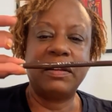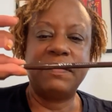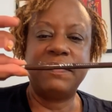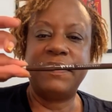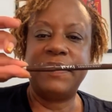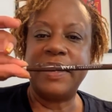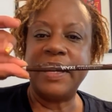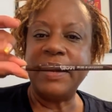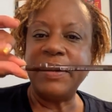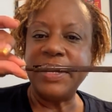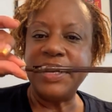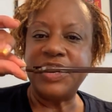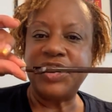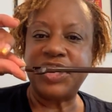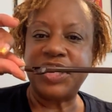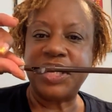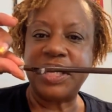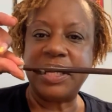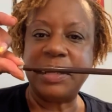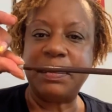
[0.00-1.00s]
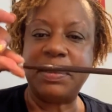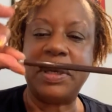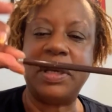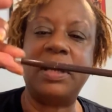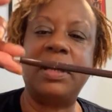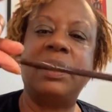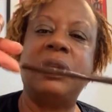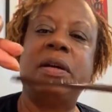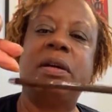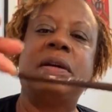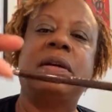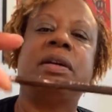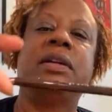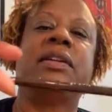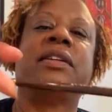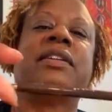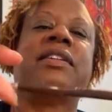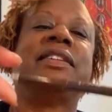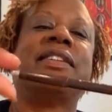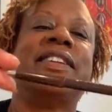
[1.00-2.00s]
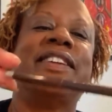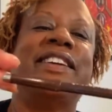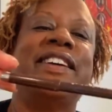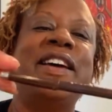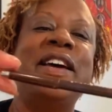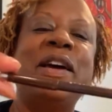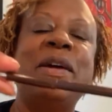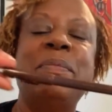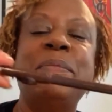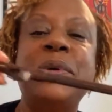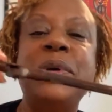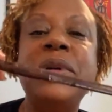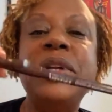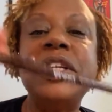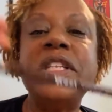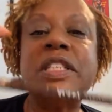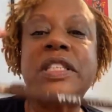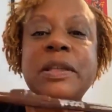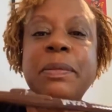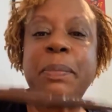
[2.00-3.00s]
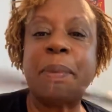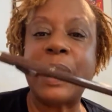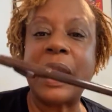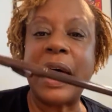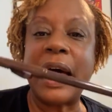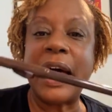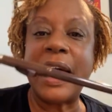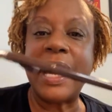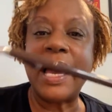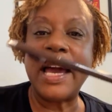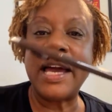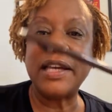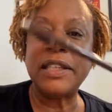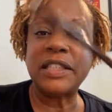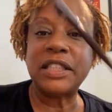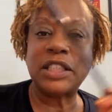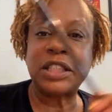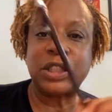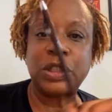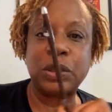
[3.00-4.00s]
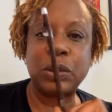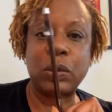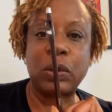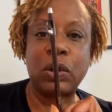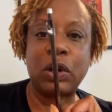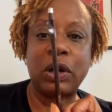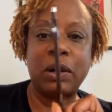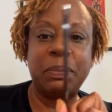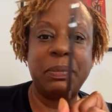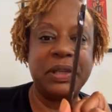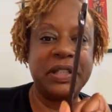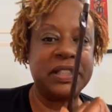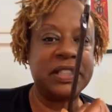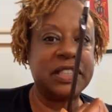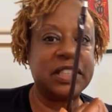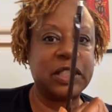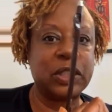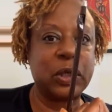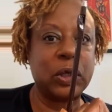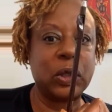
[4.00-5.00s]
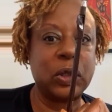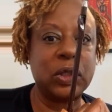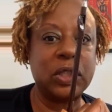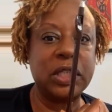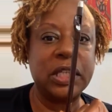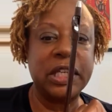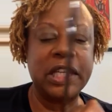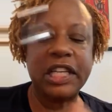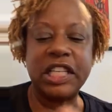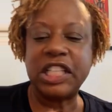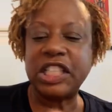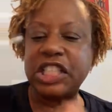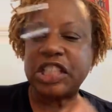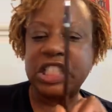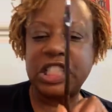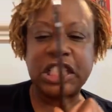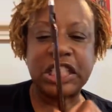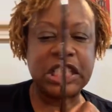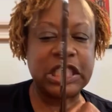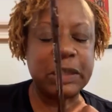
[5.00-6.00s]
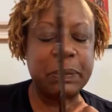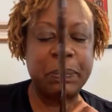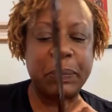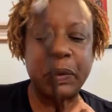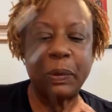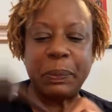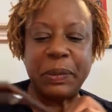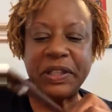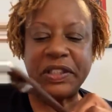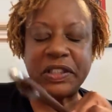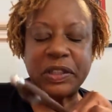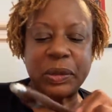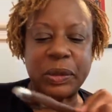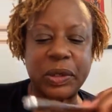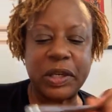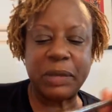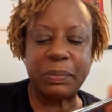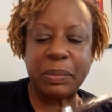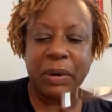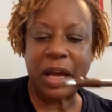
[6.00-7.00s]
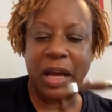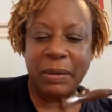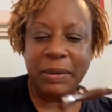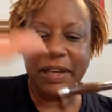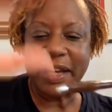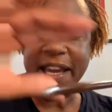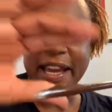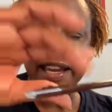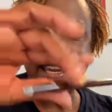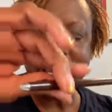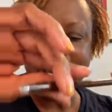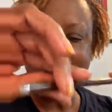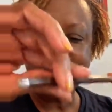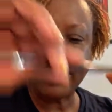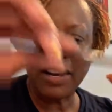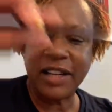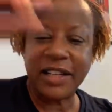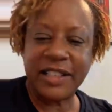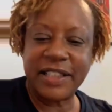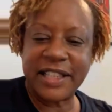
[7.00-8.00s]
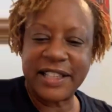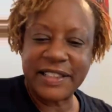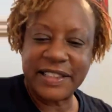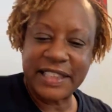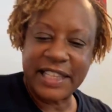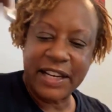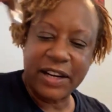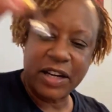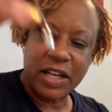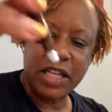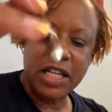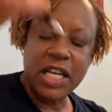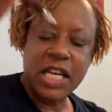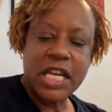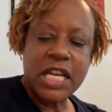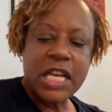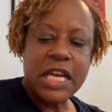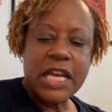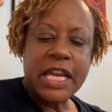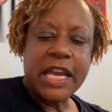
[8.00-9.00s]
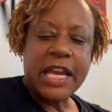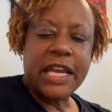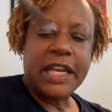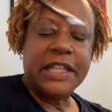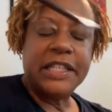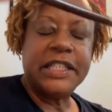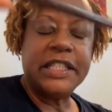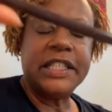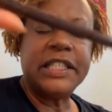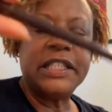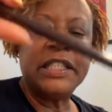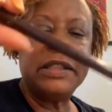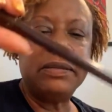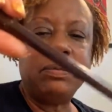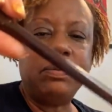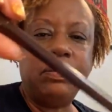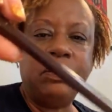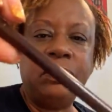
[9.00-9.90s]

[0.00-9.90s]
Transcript: very cheap beauty supply store pencil. It's just a simple pencil. It probably, hey Karen, cousin Karen, it didn't